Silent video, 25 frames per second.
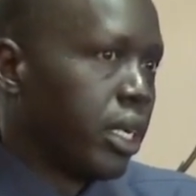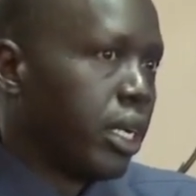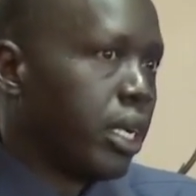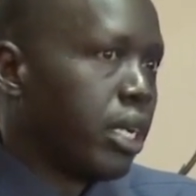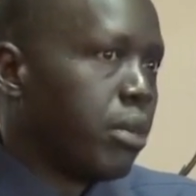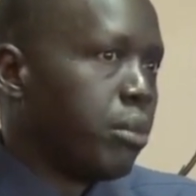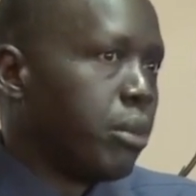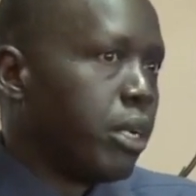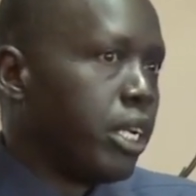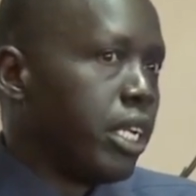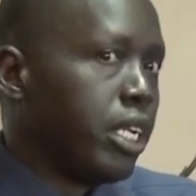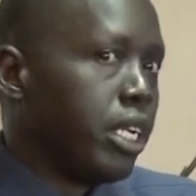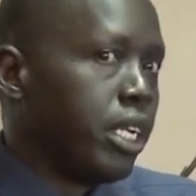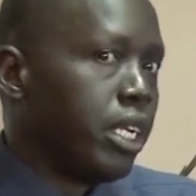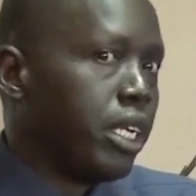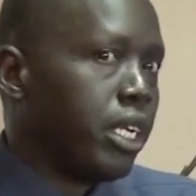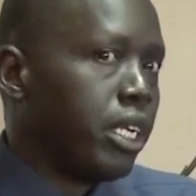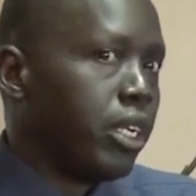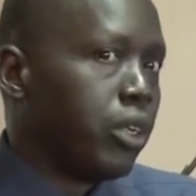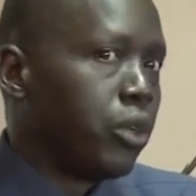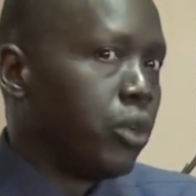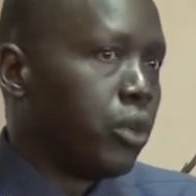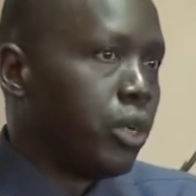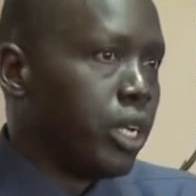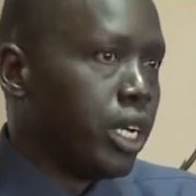And
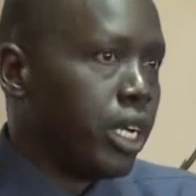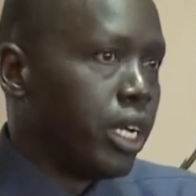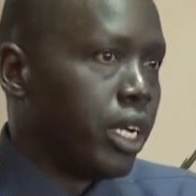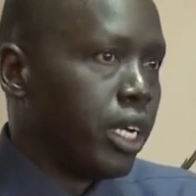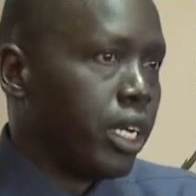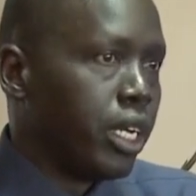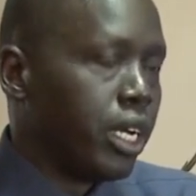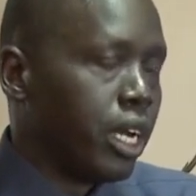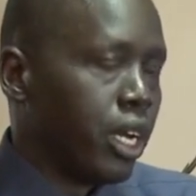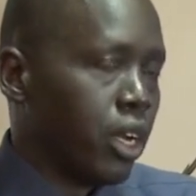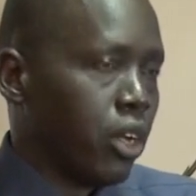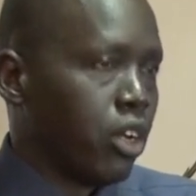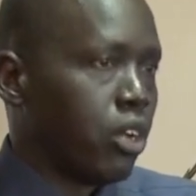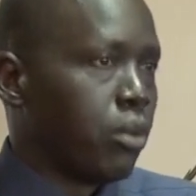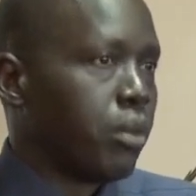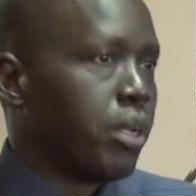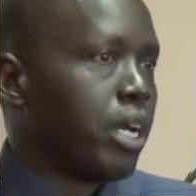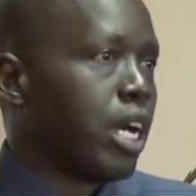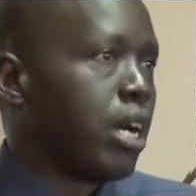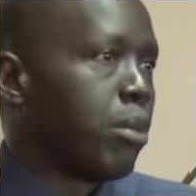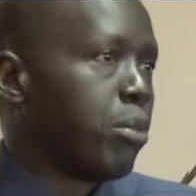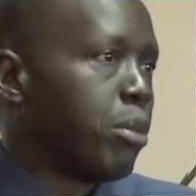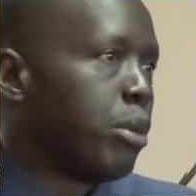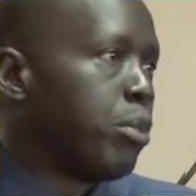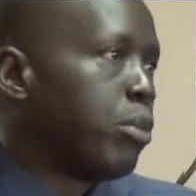today, a lot of
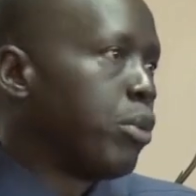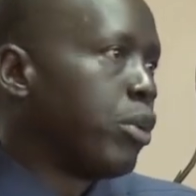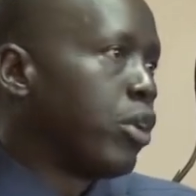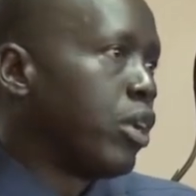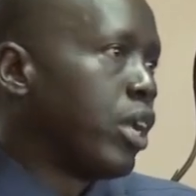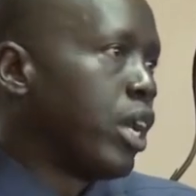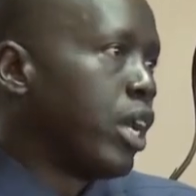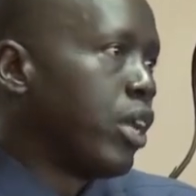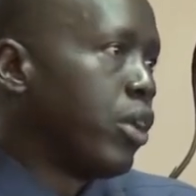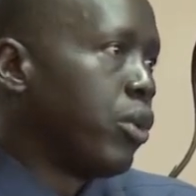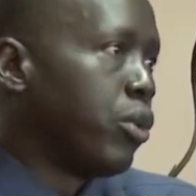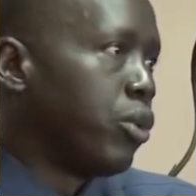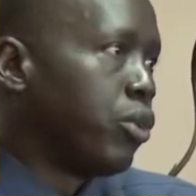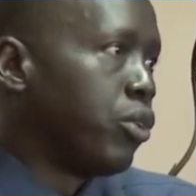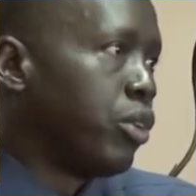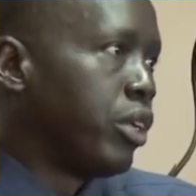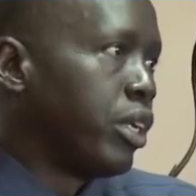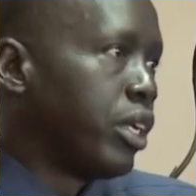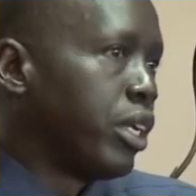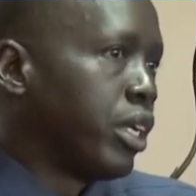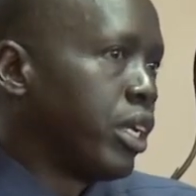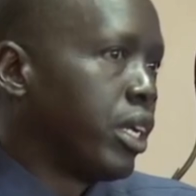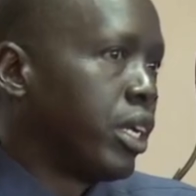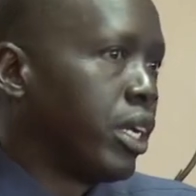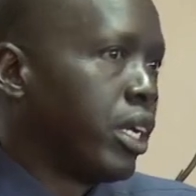young people are
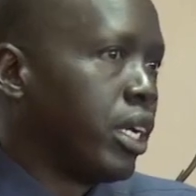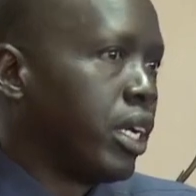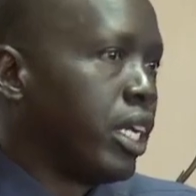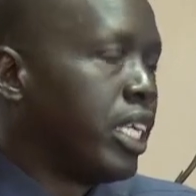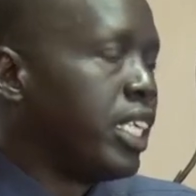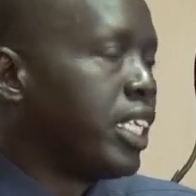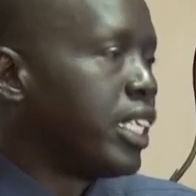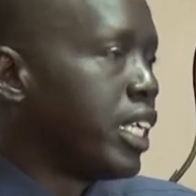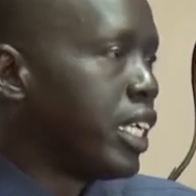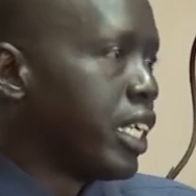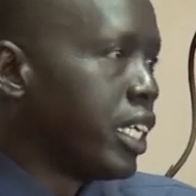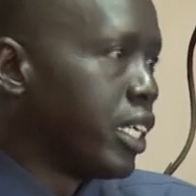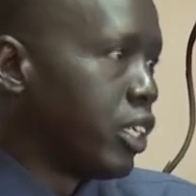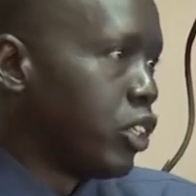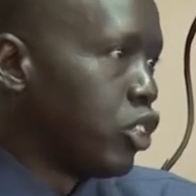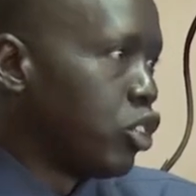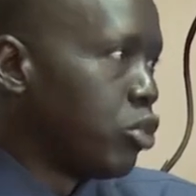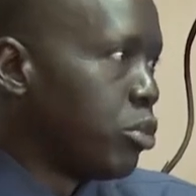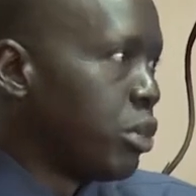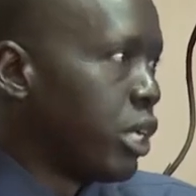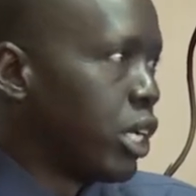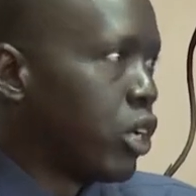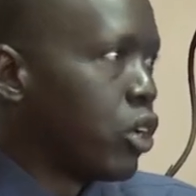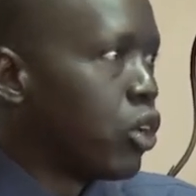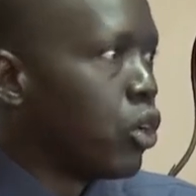using internet to
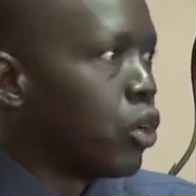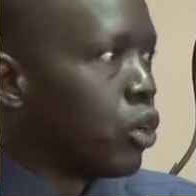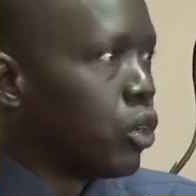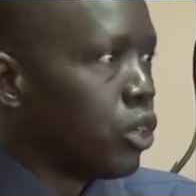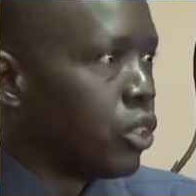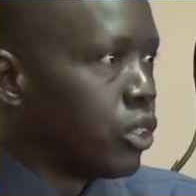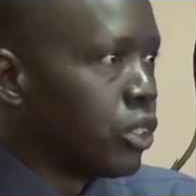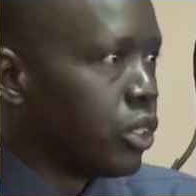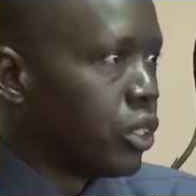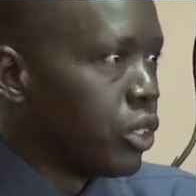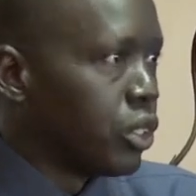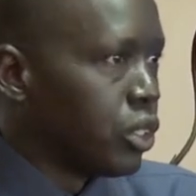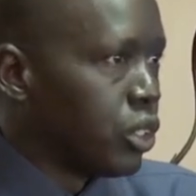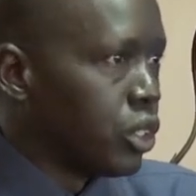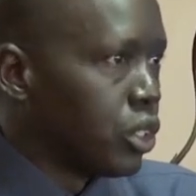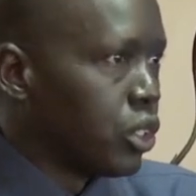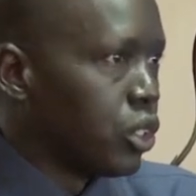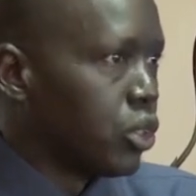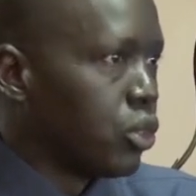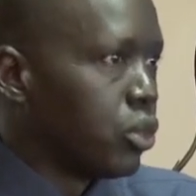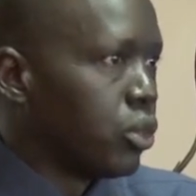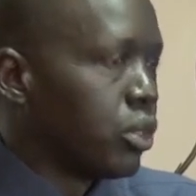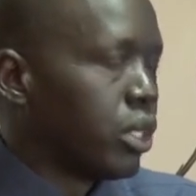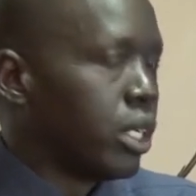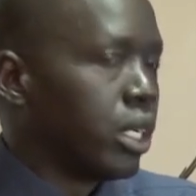make calls,
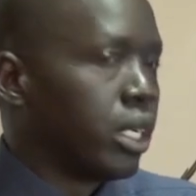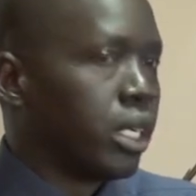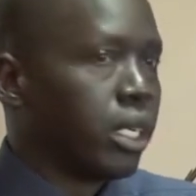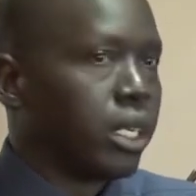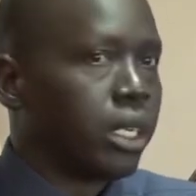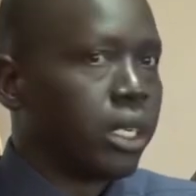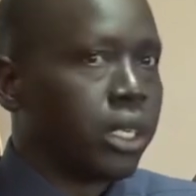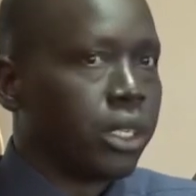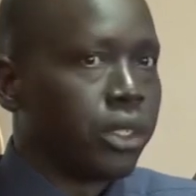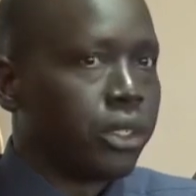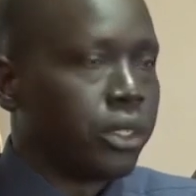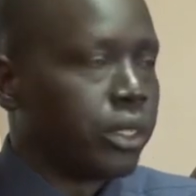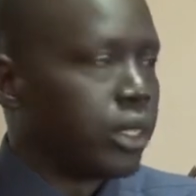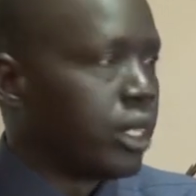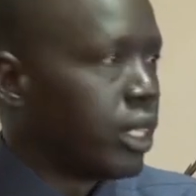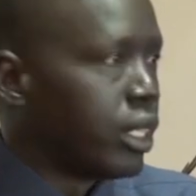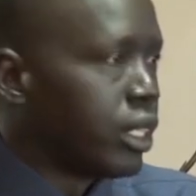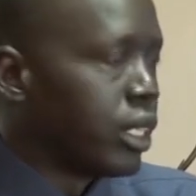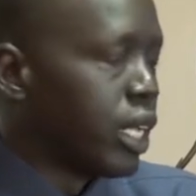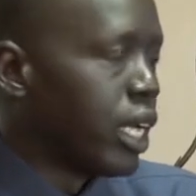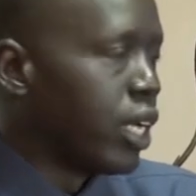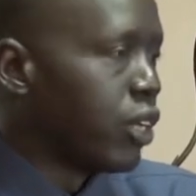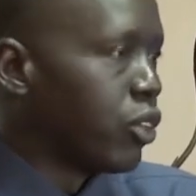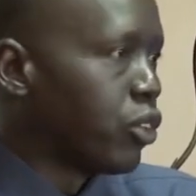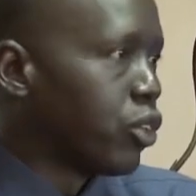
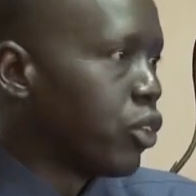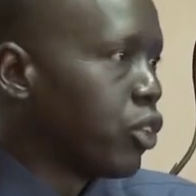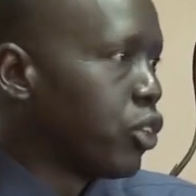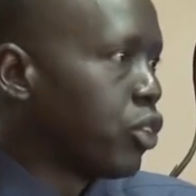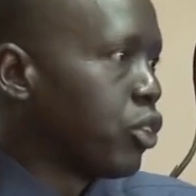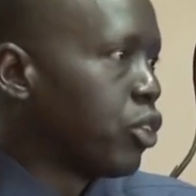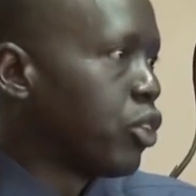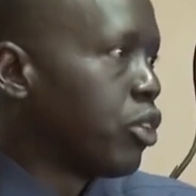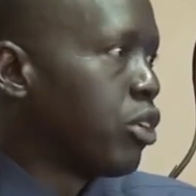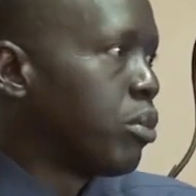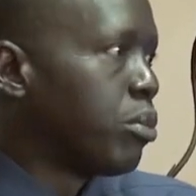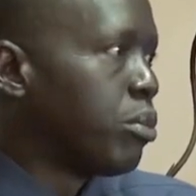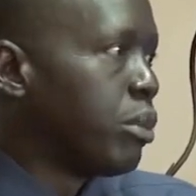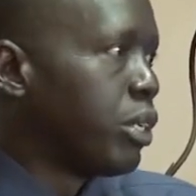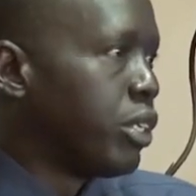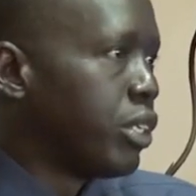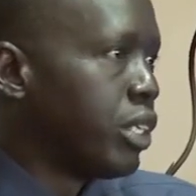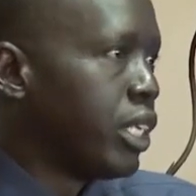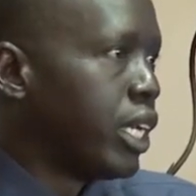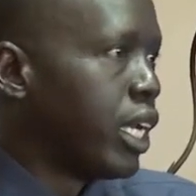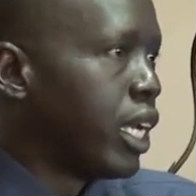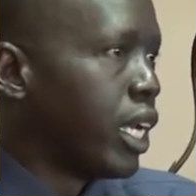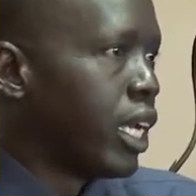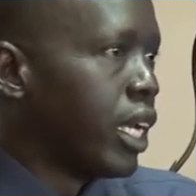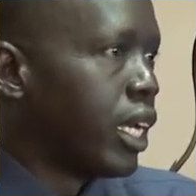things like social
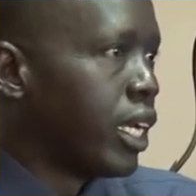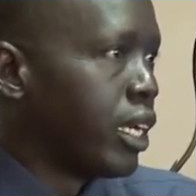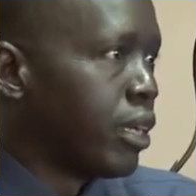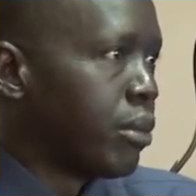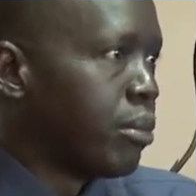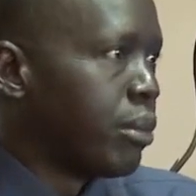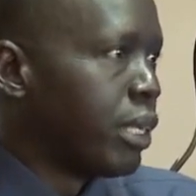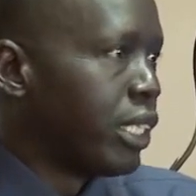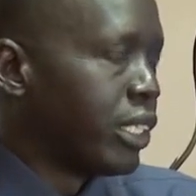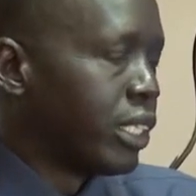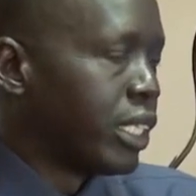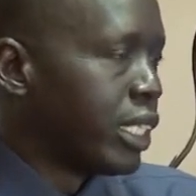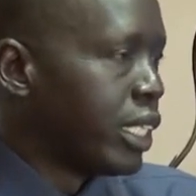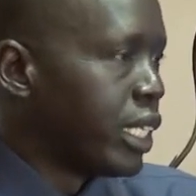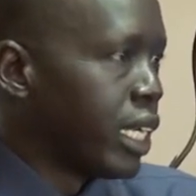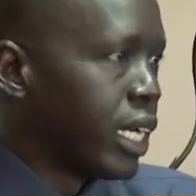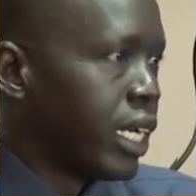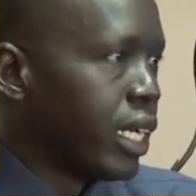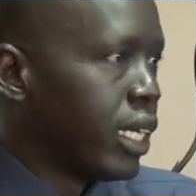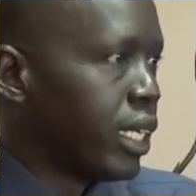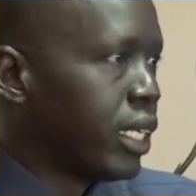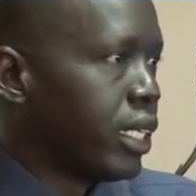media, like Messenger.